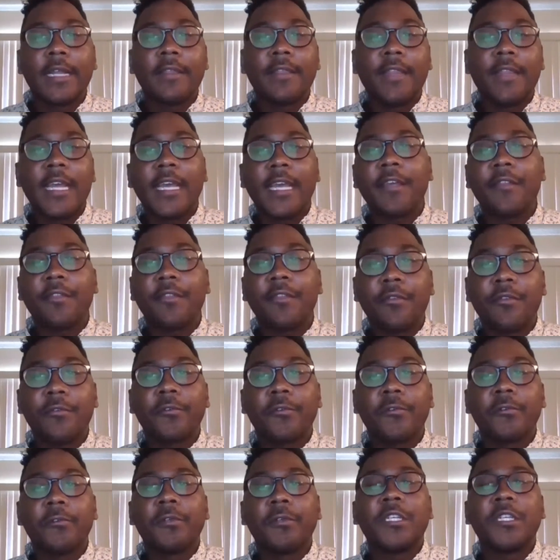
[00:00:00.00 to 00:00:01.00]
thinking
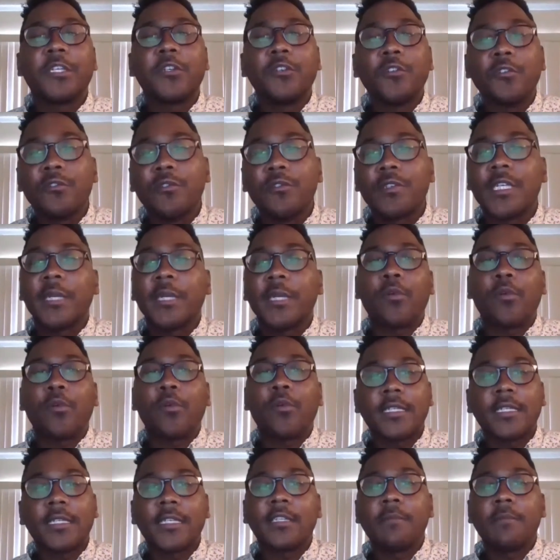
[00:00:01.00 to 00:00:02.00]
through using
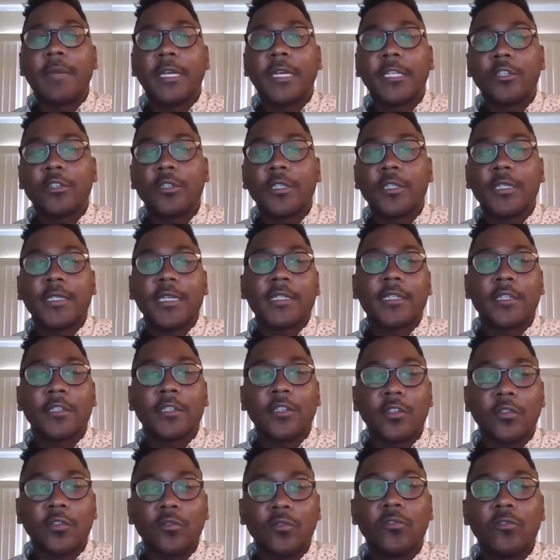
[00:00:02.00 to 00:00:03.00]
process metrics as a
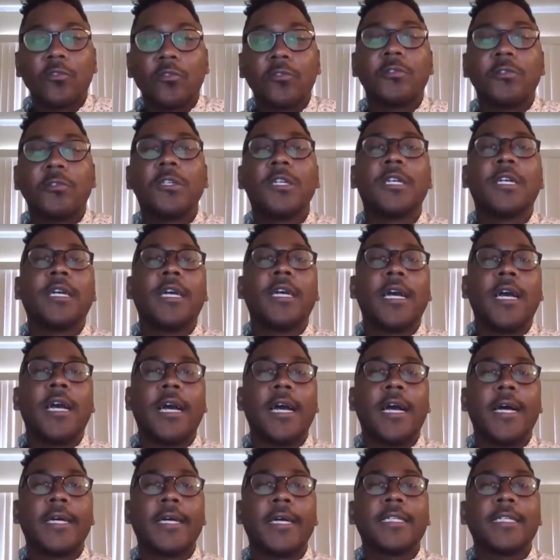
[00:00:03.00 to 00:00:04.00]
tool
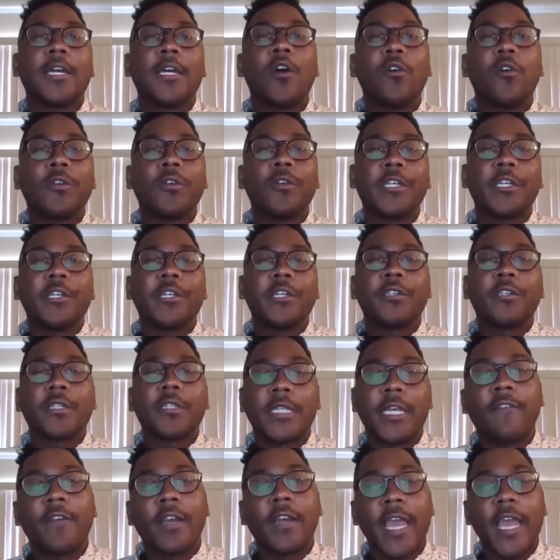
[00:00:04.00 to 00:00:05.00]
to holding
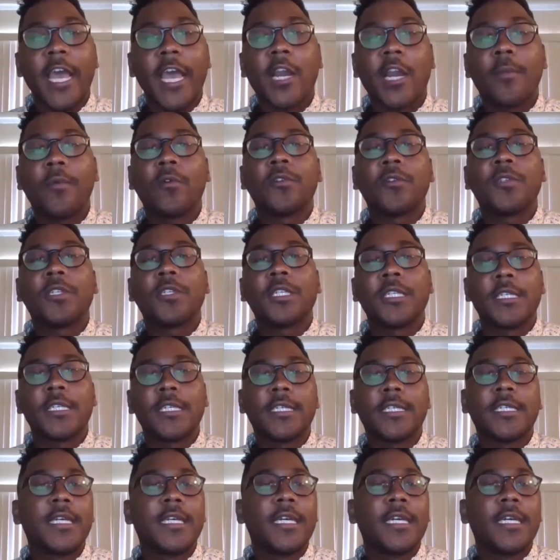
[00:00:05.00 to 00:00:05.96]
yourself accountable to